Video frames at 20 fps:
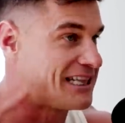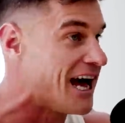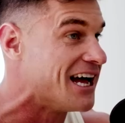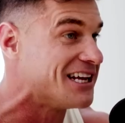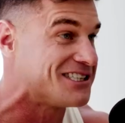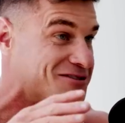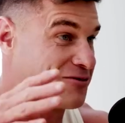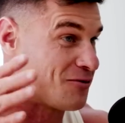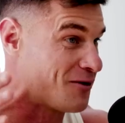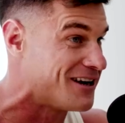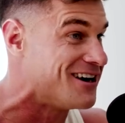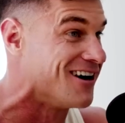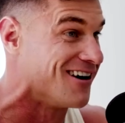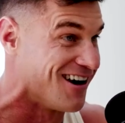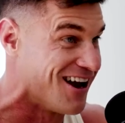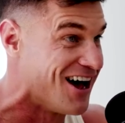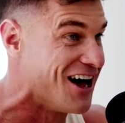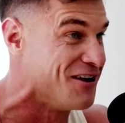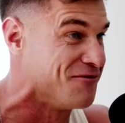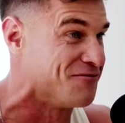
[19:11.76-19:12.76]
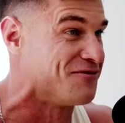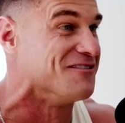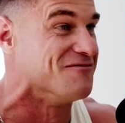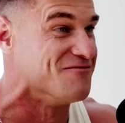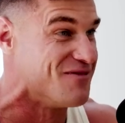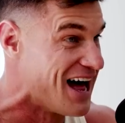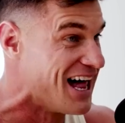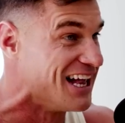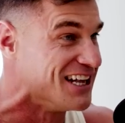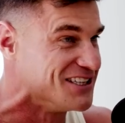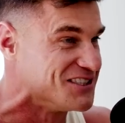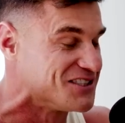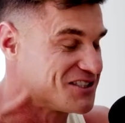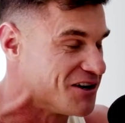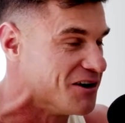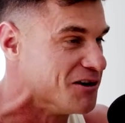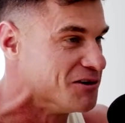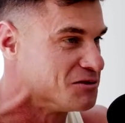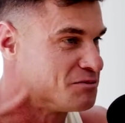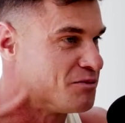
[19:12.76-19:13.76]
that's where your life and yeah. balance
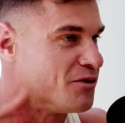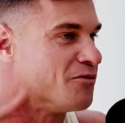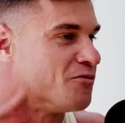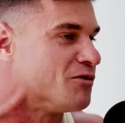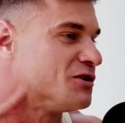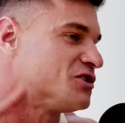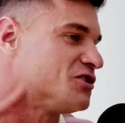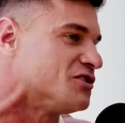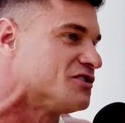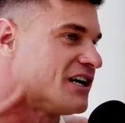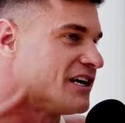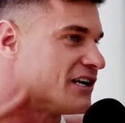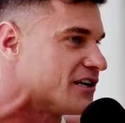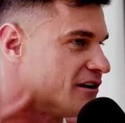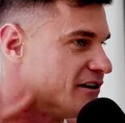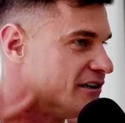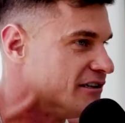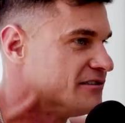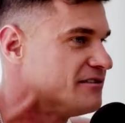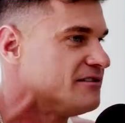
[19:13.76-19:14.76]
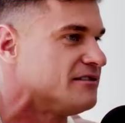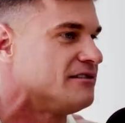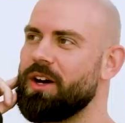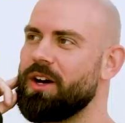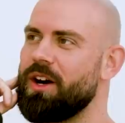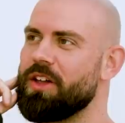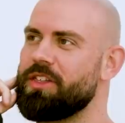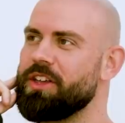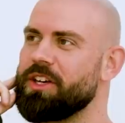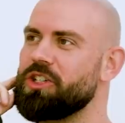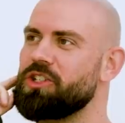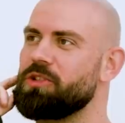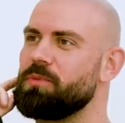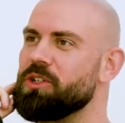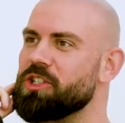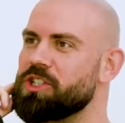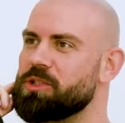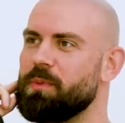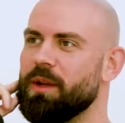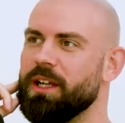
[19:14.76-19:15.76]
goes. But what's your take on it? I think it should be
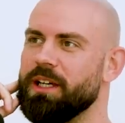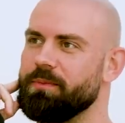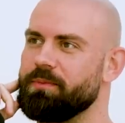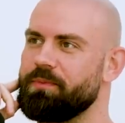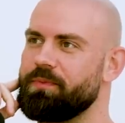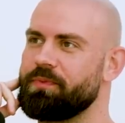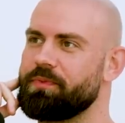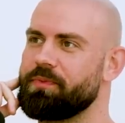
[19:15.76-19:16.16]
a split.